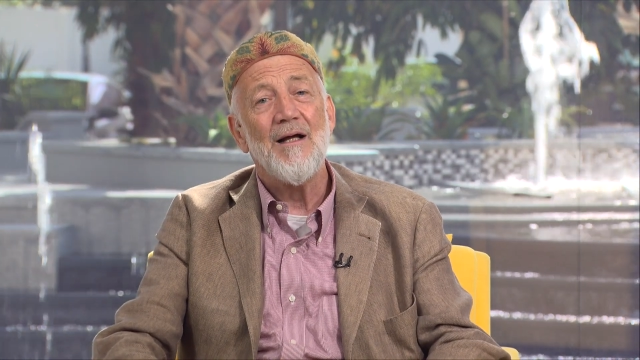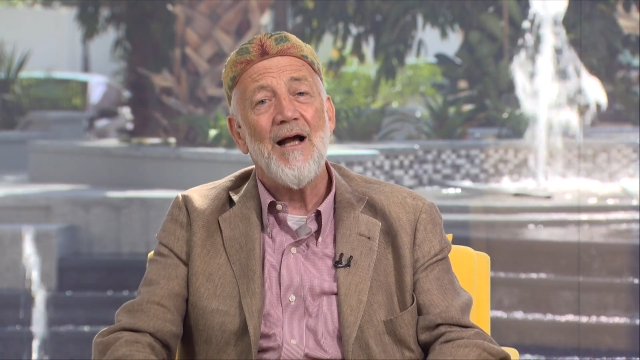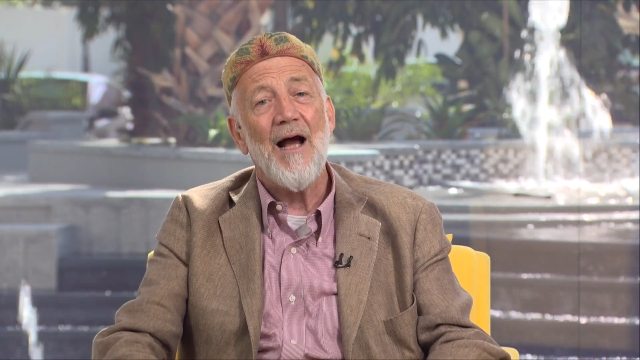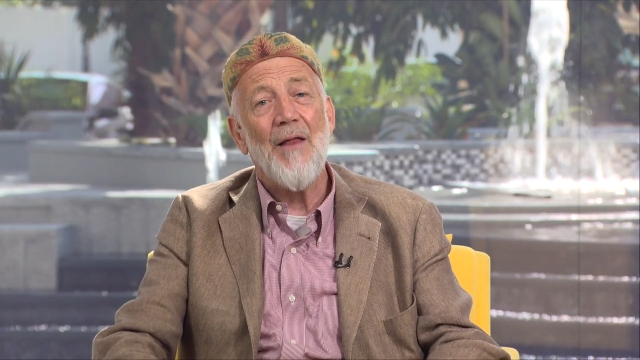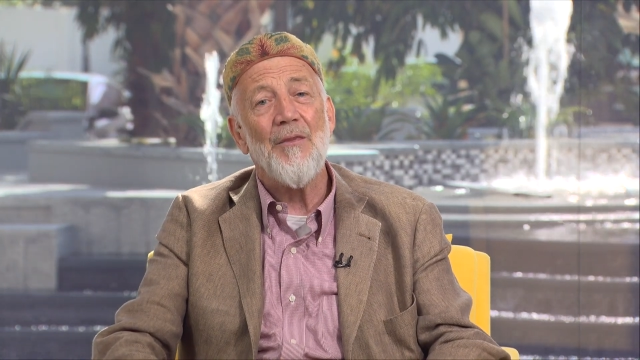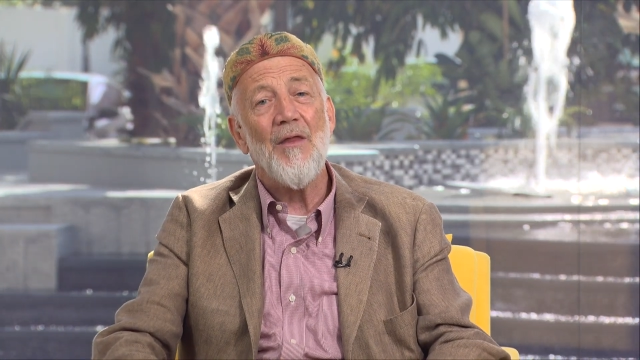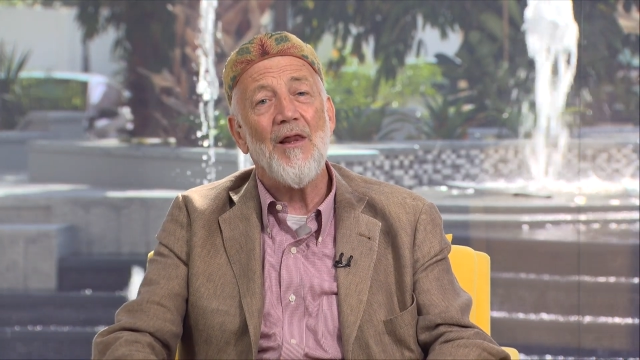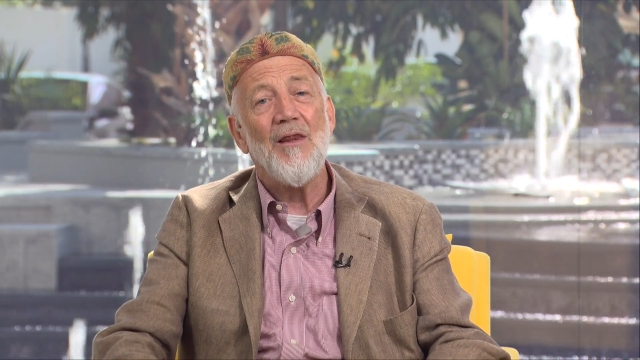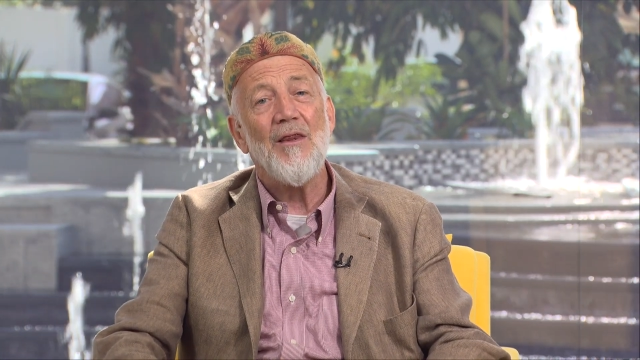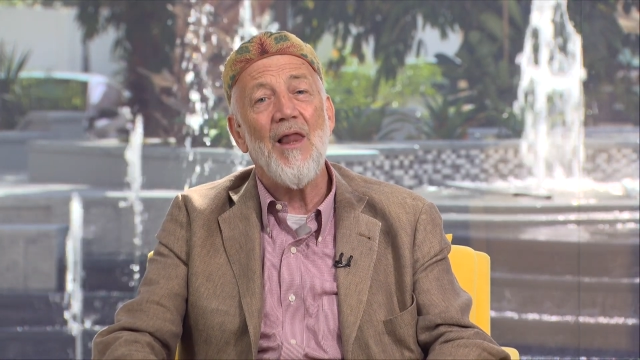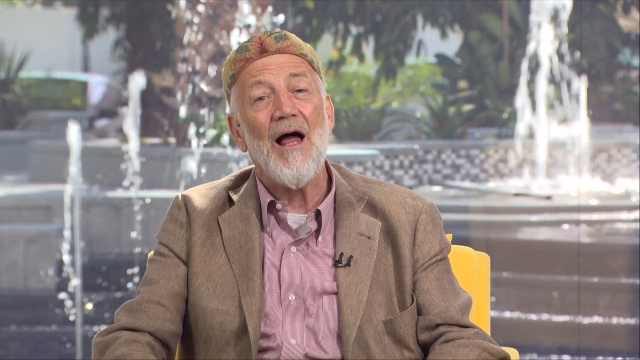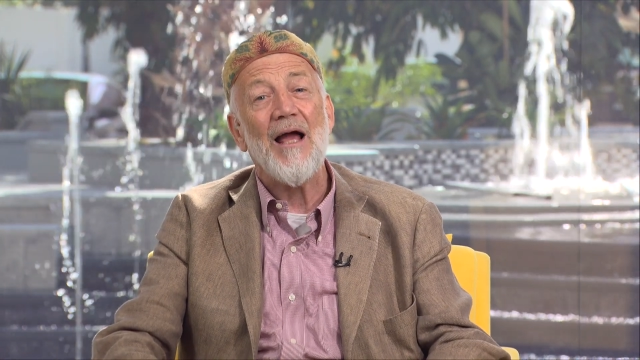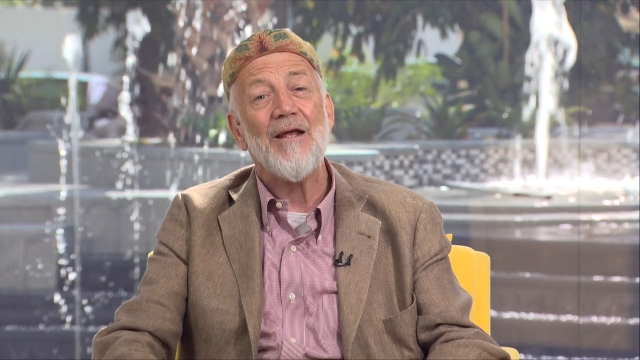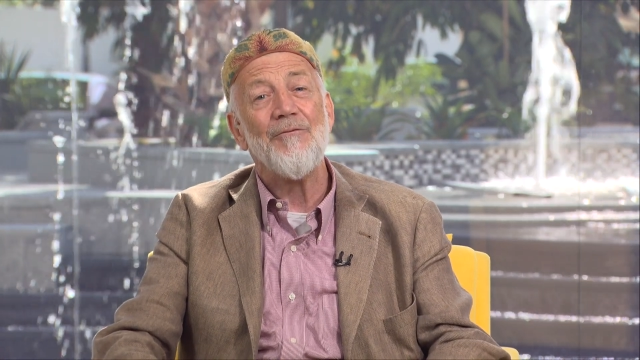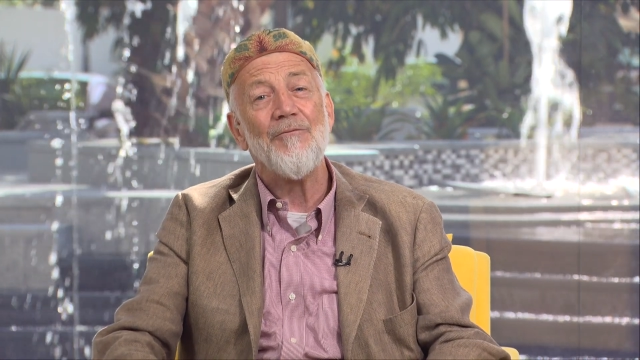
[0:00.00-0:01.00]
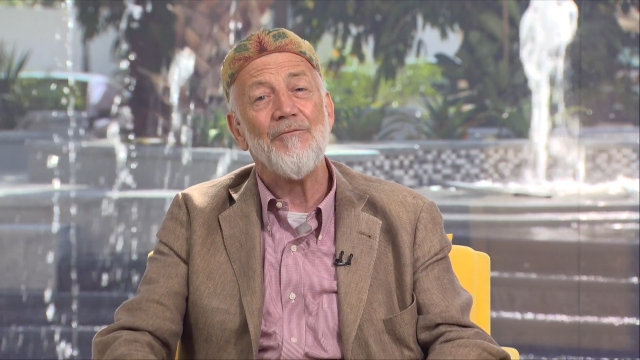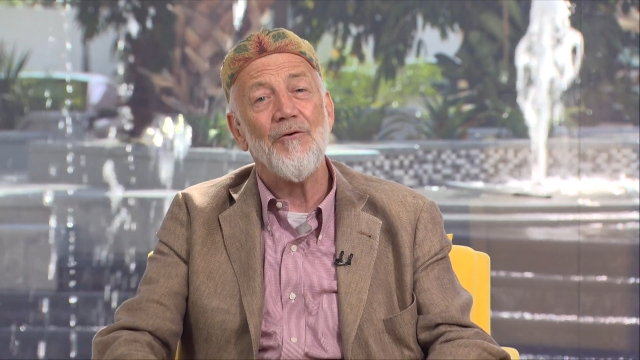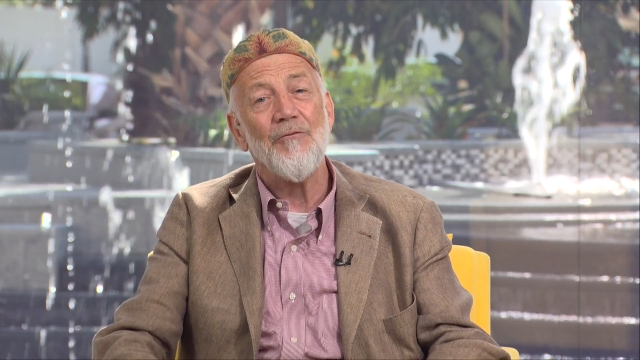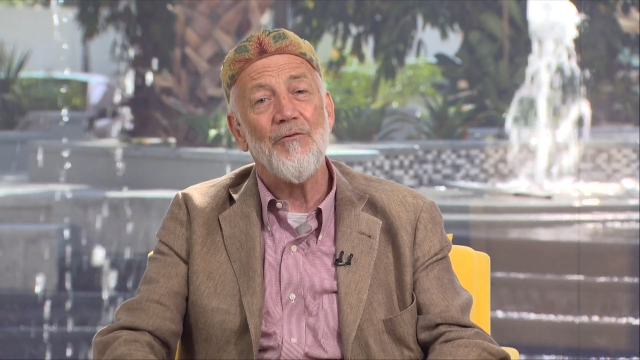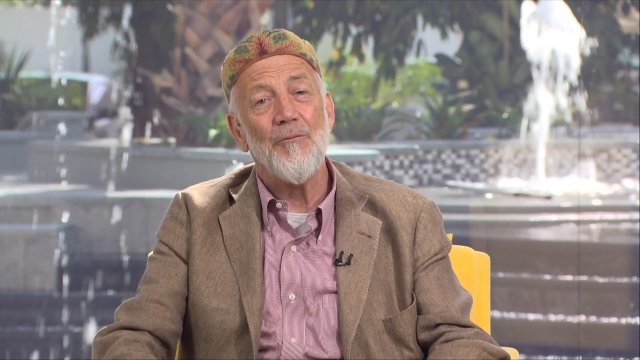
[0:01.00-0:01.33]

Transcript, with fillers: and the life of the